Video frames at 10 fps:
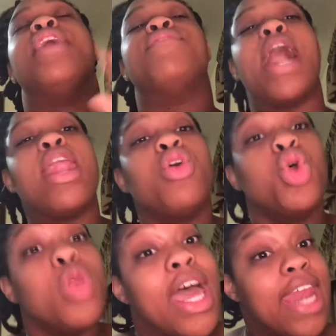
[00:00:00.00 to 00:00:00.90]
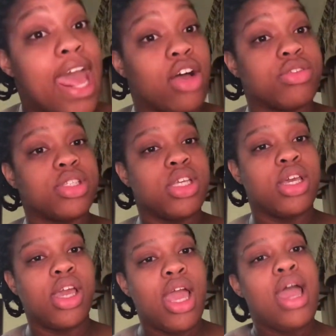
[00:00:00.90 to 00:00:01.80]
I don't do nothing else,
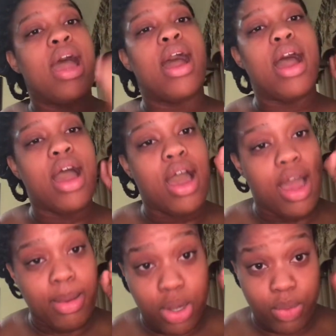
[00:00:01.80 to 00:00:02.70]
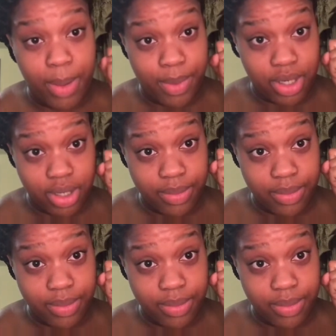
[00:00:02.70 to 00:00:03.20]
I'm going to wrap it up.